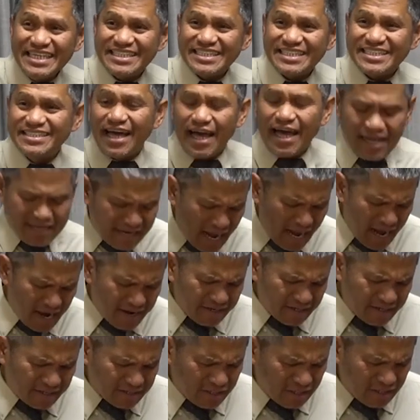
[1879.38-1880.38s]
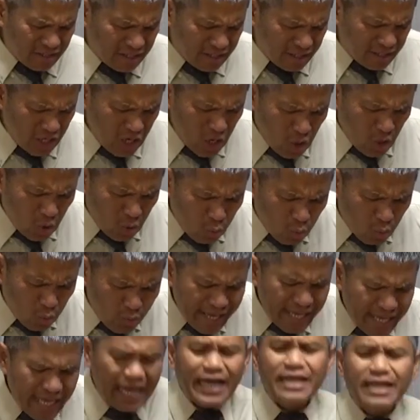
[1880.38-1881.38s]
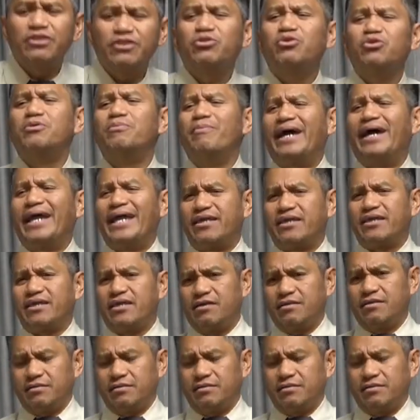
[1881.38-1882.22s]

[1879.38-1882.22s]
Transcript: the character we had to make.